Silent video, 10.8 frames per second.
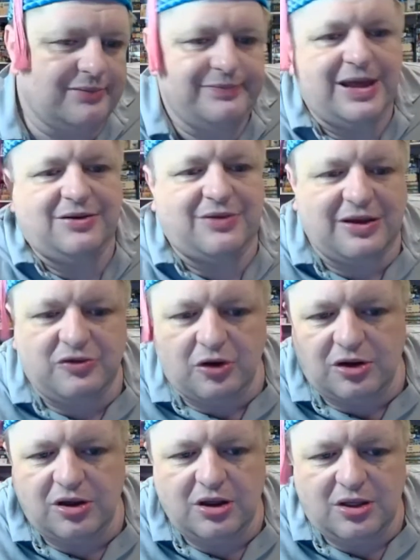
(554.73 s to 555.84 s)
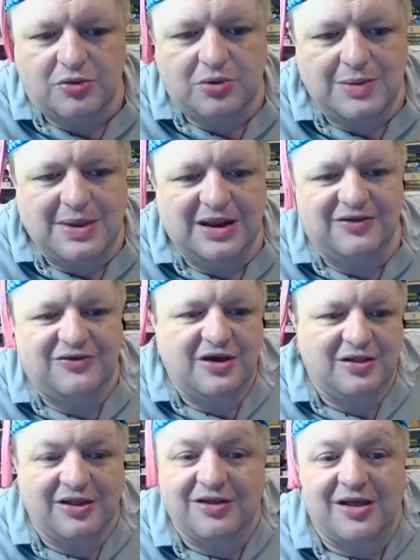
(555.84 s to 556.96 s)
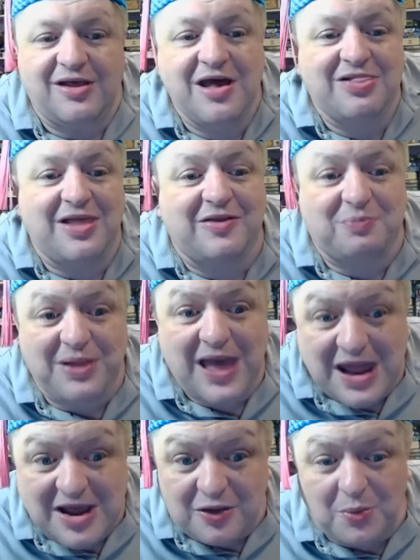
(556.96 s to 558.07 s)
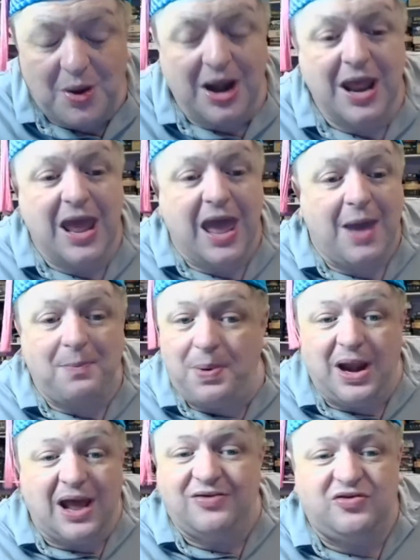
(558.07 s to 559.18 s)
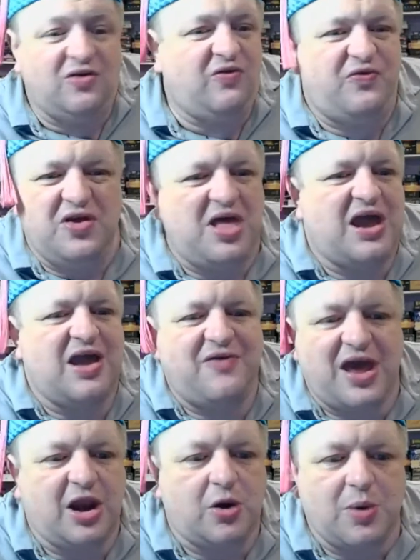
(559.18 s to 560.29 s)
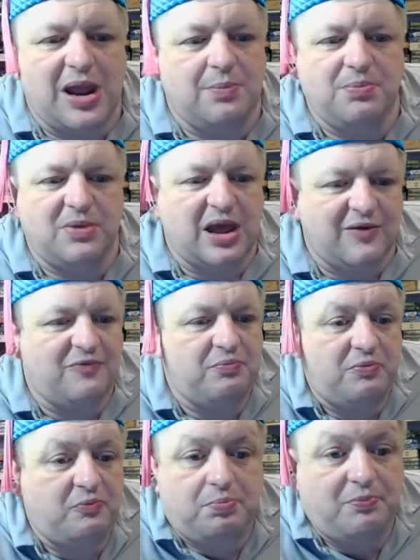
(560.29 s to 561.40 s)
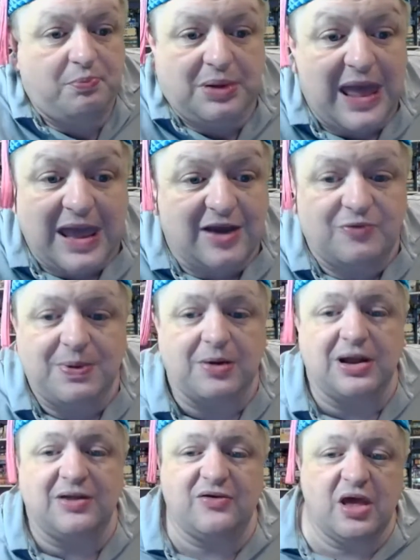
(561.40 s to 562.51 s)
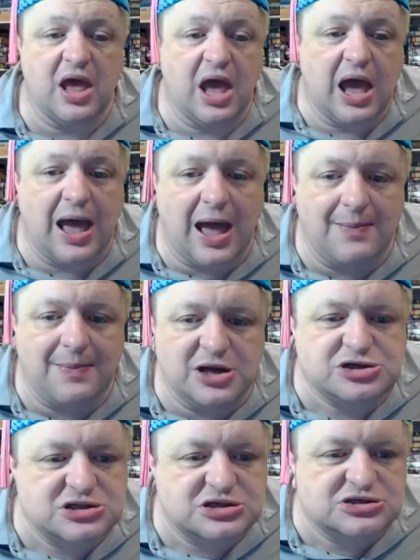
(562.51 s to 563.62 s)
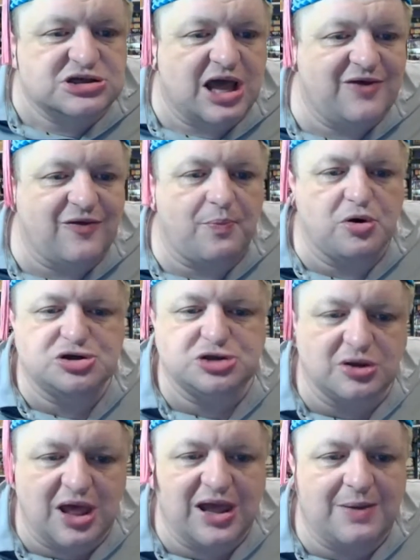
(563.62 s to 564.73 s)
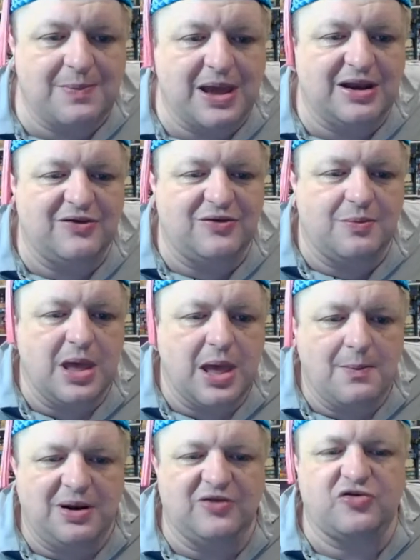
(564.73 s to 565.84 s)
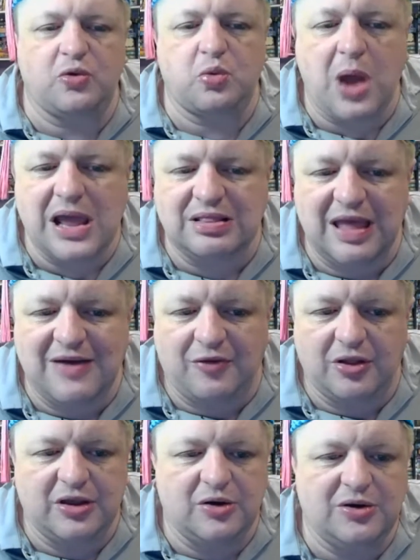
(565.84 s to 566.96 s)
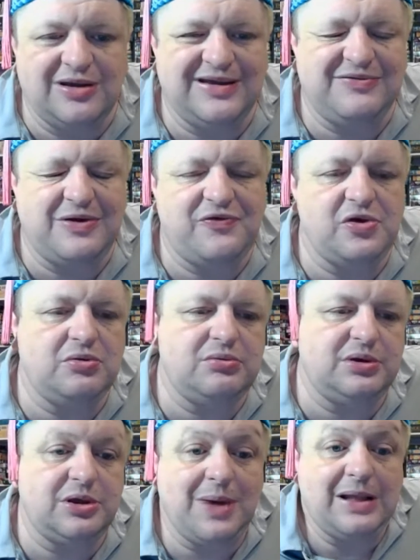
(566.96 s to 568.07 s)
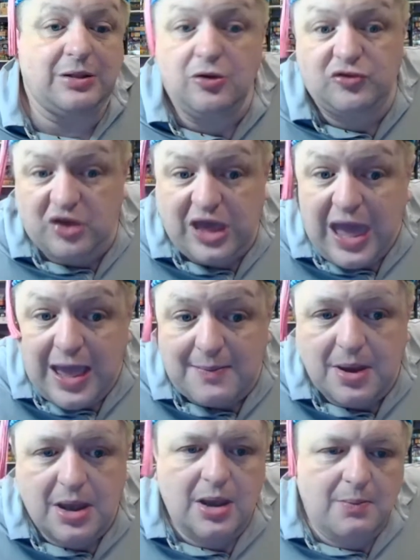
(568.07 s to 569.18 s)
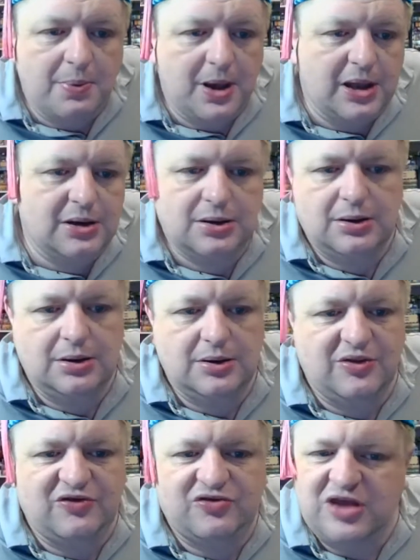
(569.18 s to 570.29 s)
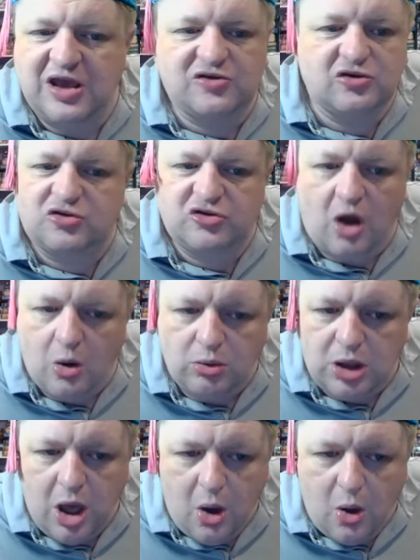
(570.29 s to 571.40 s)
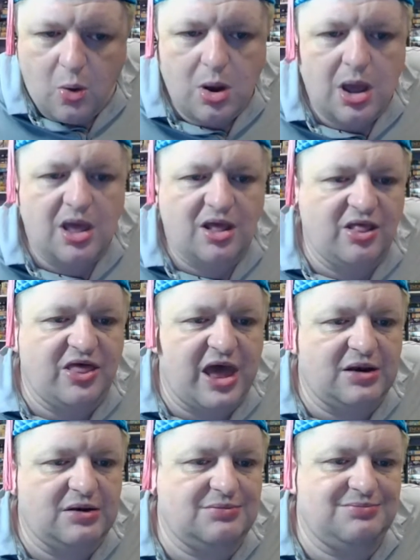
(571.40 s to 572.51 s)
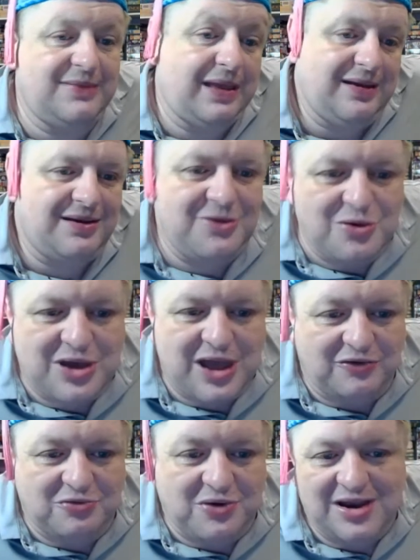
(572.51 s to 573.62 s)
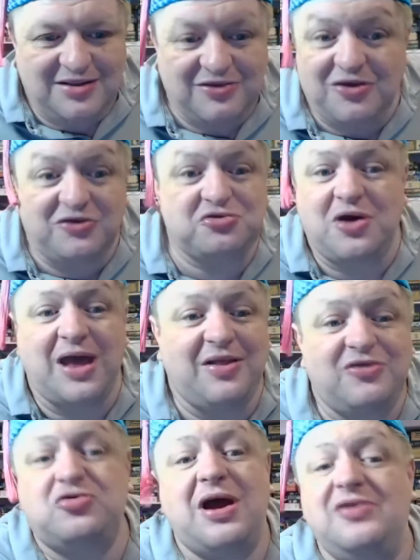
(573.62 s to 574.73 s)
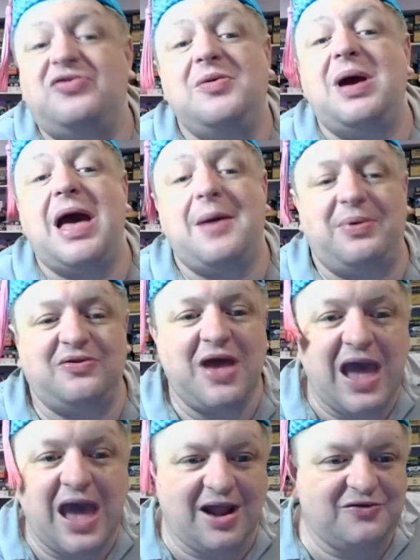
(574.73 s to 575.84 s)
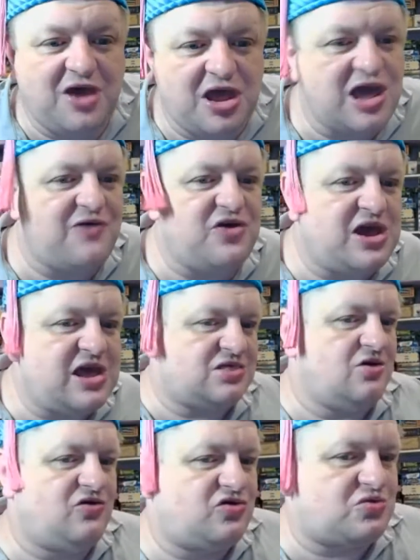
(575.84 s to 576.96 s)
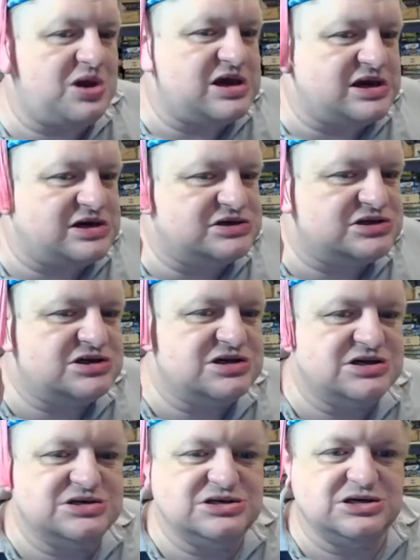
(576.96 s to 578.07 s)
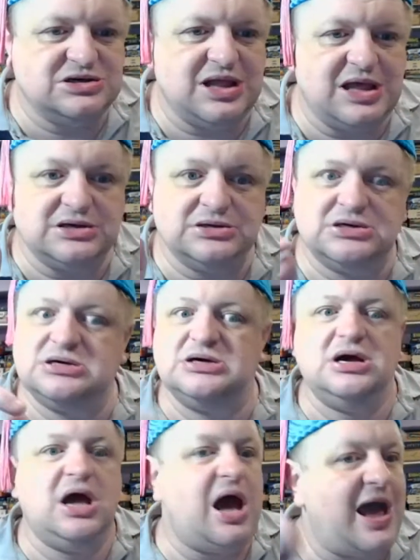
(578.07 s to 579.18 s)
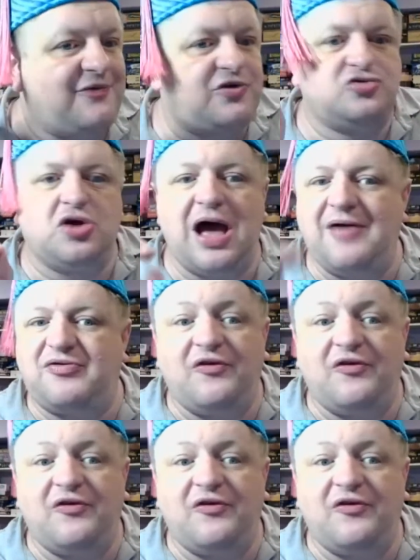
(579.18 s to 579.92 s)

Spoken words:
that took 3 minutes. Let's play another one. But I still feel like I've had a great kind of play experience. I mentioned there's kind of a push your luck mechanism, but it's the right level. If you might lose the game, but the stakes are so low that who cares, right? Let's try it. Let's try and see what happens. And I'll tell you, if you get those 3 gunners, you're like, oh, I have to draw.